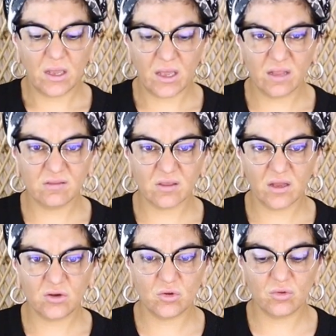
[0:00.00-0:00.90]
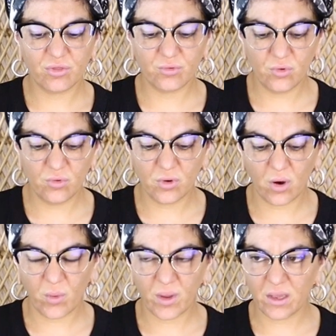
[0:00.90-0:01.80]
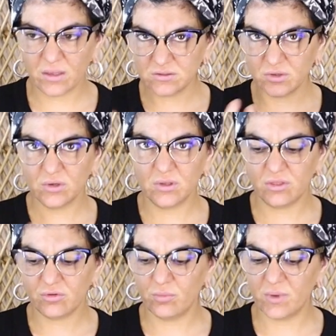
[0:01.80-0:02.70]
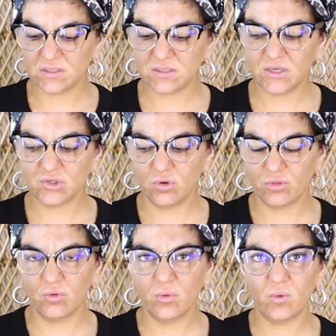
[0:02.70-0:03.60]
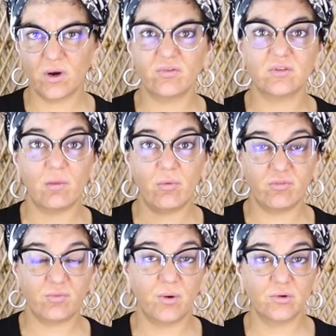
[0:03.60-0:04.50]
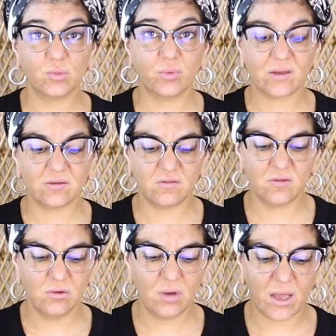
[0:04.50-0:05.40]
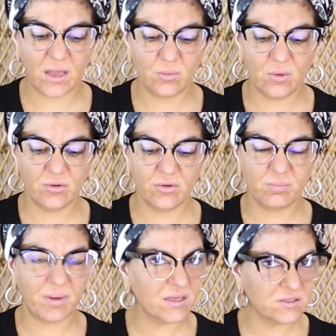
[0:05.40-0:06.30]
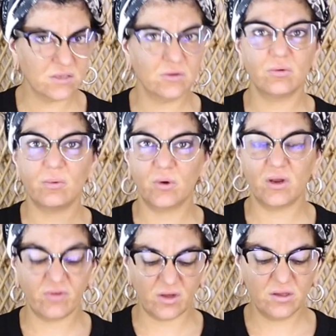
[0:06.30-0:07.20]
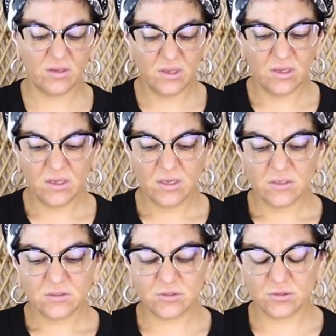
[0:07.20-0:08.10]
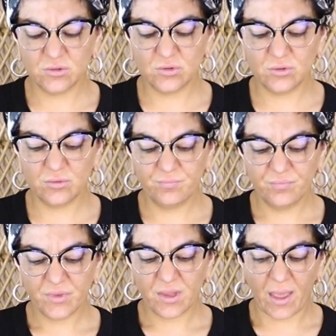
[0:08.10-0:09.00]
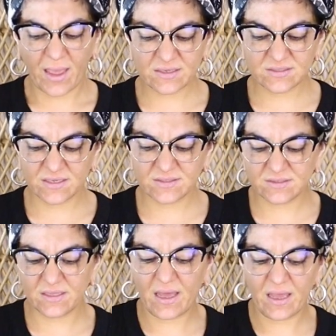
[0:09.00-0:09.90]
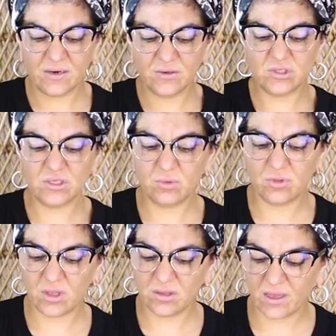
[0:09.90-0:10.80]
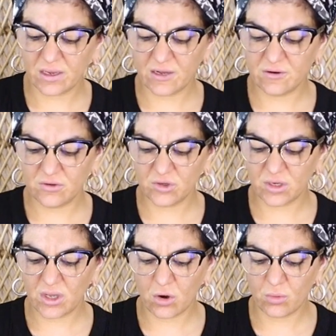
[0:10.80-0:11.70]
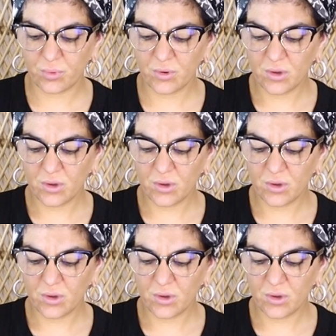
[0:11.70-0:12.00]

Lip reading: inside you through going internally, through meditation or through whatever type of spiritual practice you like, whether it's painting or whatever, to access that energy within that you can help